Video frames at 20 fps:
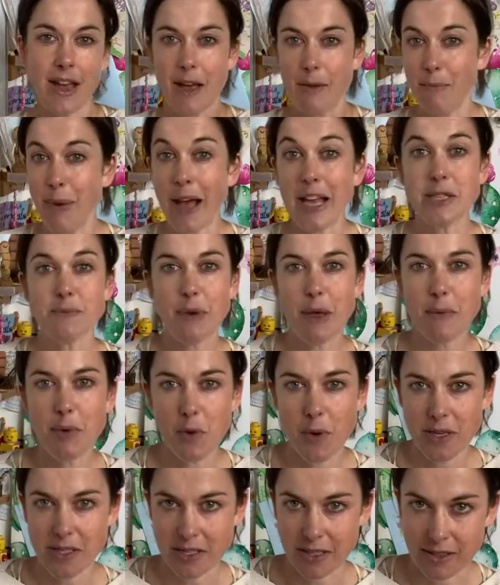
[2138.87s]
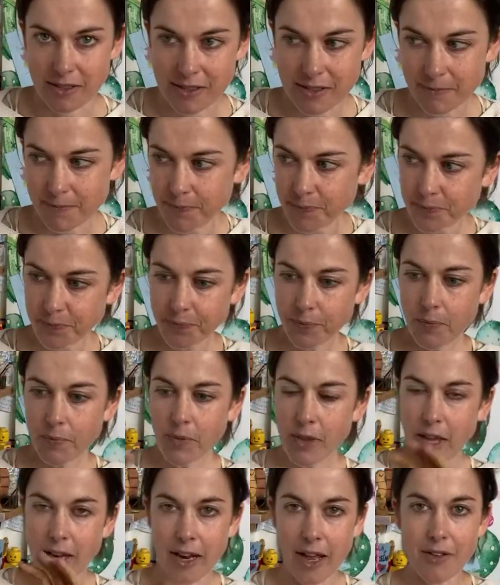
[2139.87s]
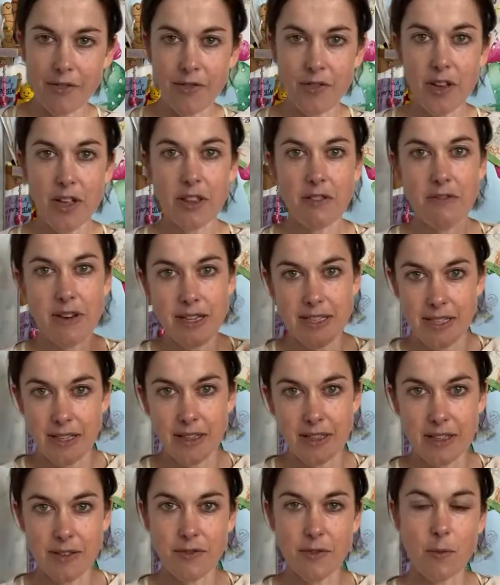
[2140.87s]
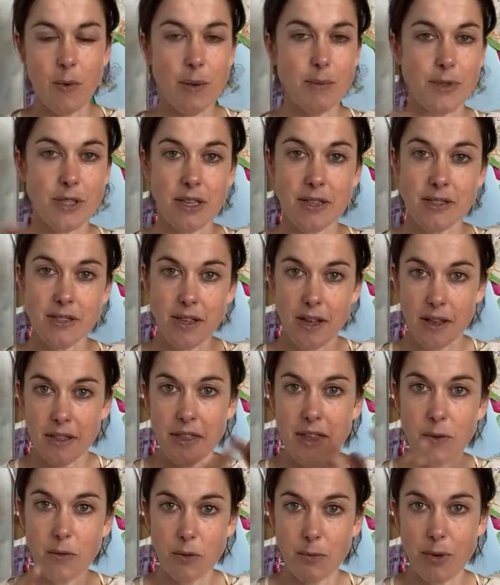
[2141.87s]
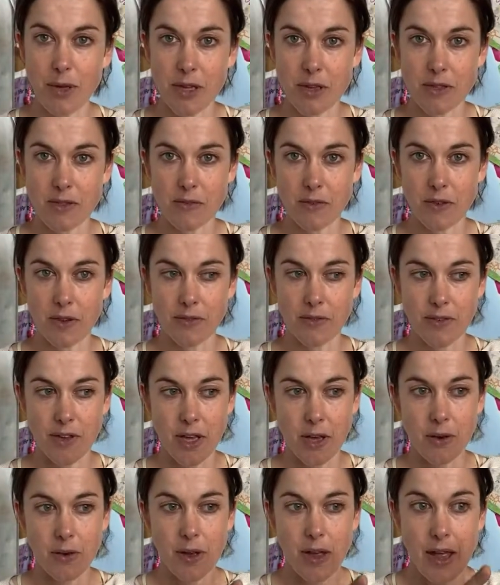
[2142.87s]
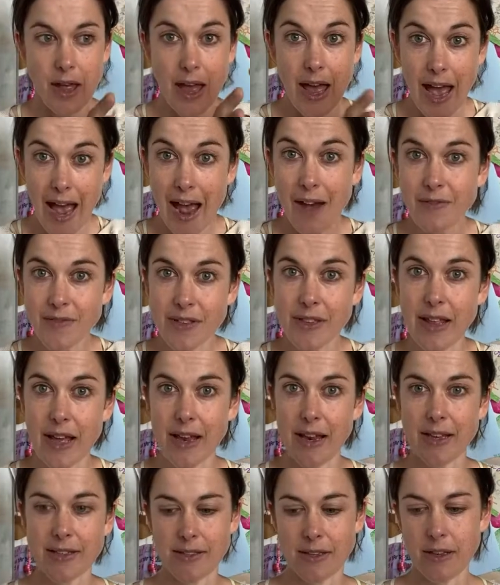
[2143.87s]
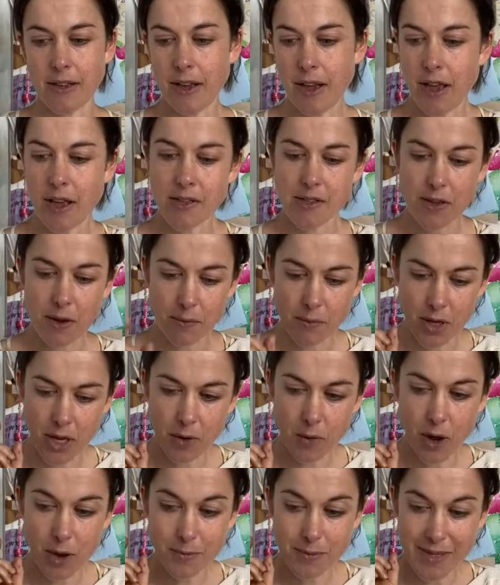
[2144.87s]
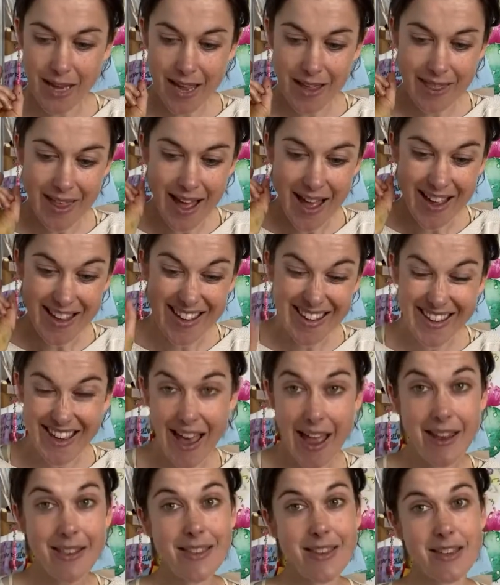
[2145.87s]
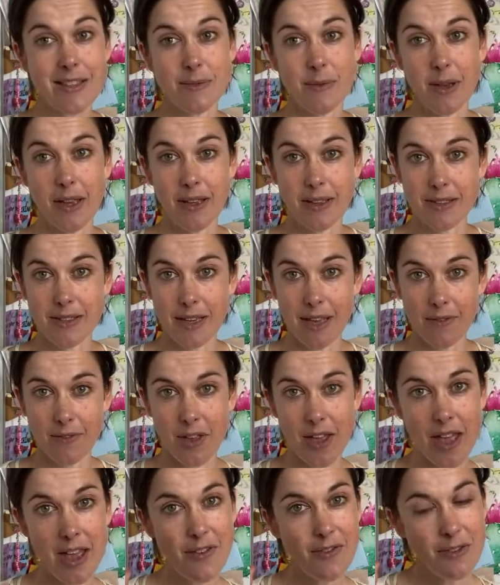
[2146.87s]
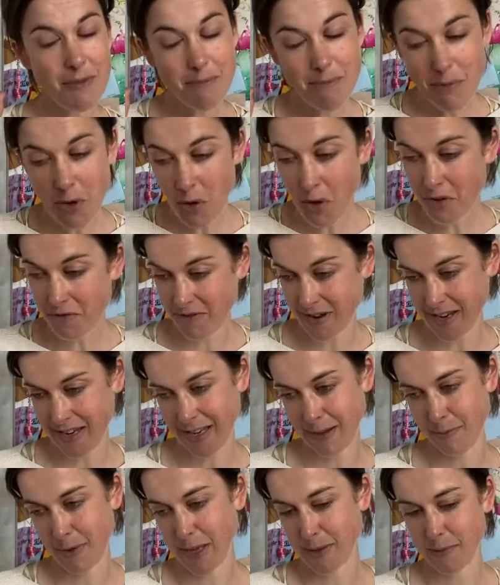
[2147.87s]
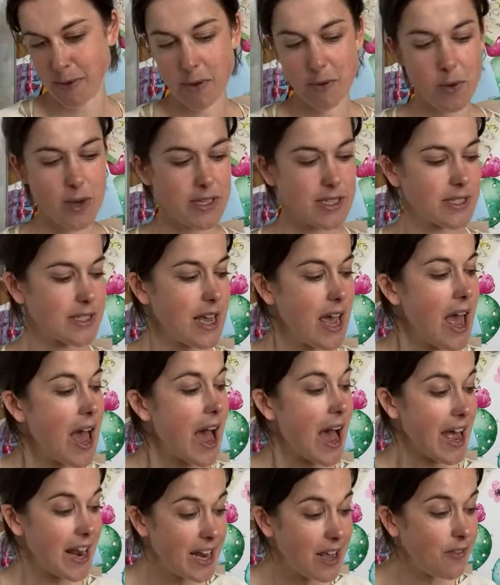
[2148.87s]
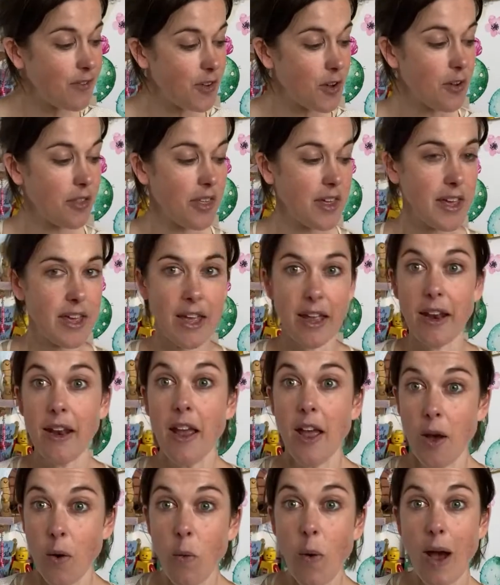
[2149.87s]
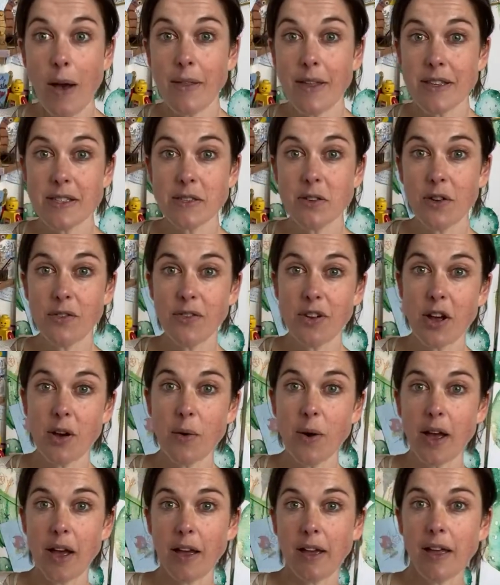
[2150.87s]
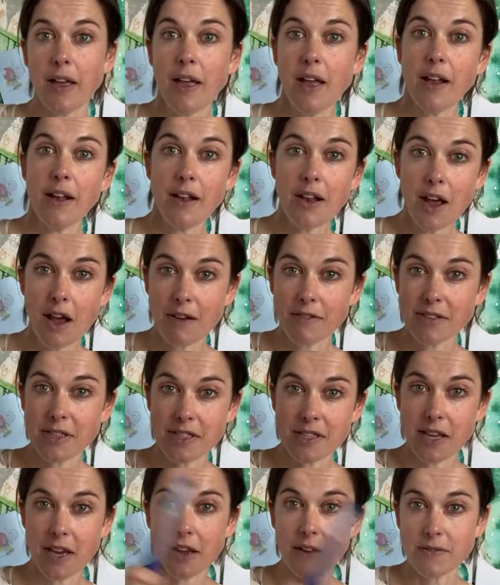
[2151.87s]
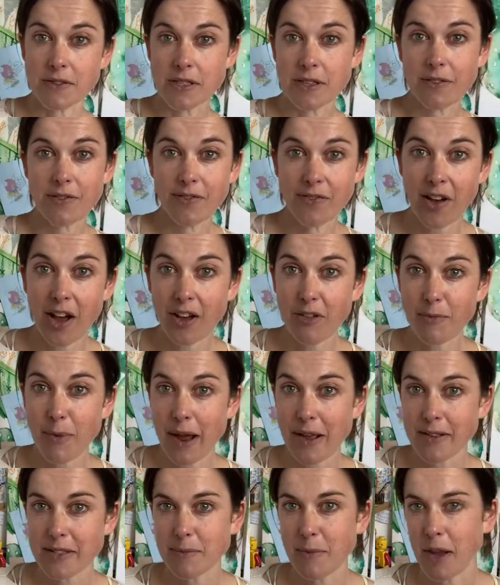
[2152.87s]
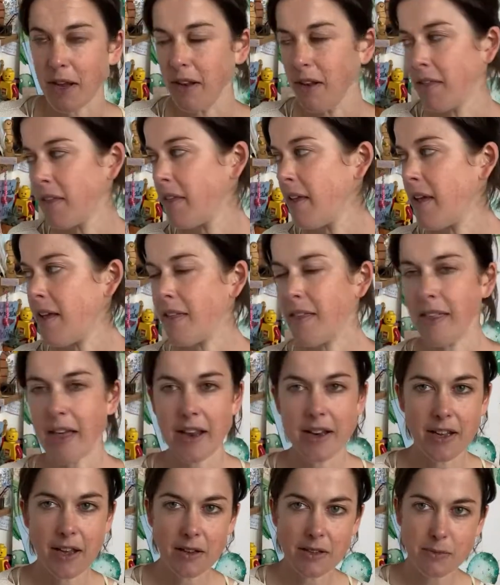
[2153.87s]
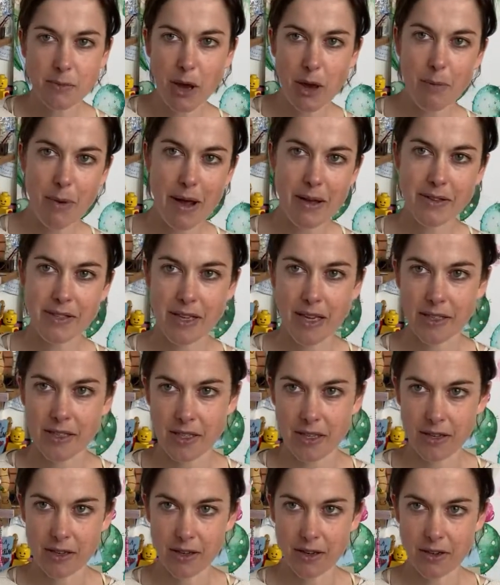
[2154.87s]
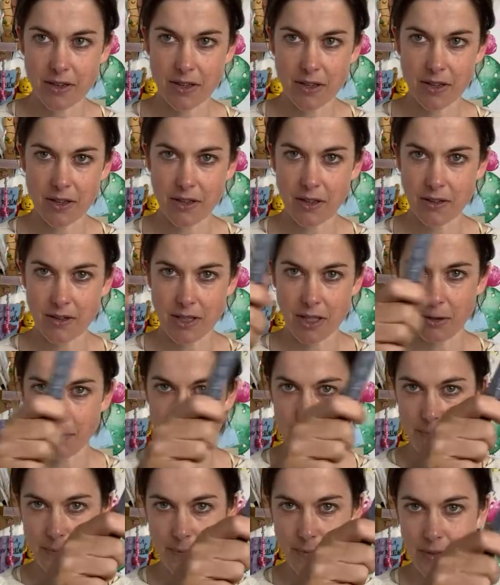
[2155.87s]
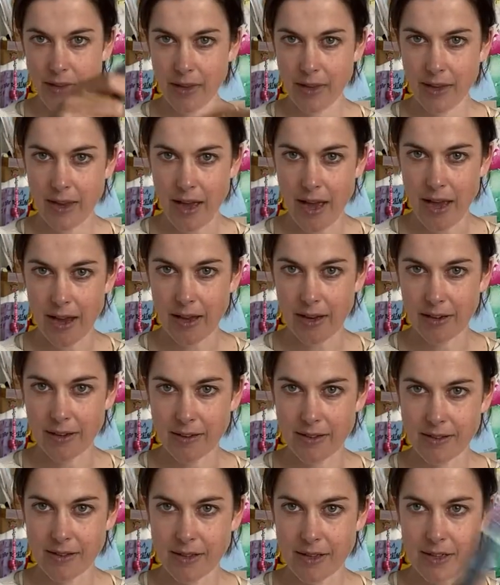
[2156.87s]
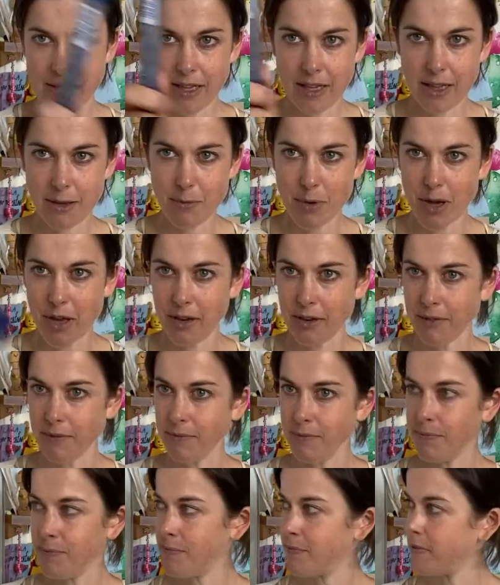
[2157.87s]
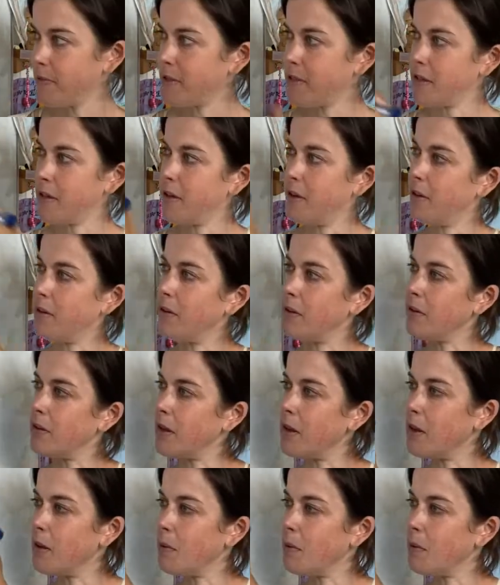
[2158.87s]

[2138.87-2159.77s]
past paper questions and like further reading and different websites that I think would be useful for you after that lesson. So I'm going to update that again this week to give you even more reading and past paper questions. And if you're thinking, wow, that's an awful lot of work, Lara deserves £5 a month, then go to my About section on YouTube and click the button to the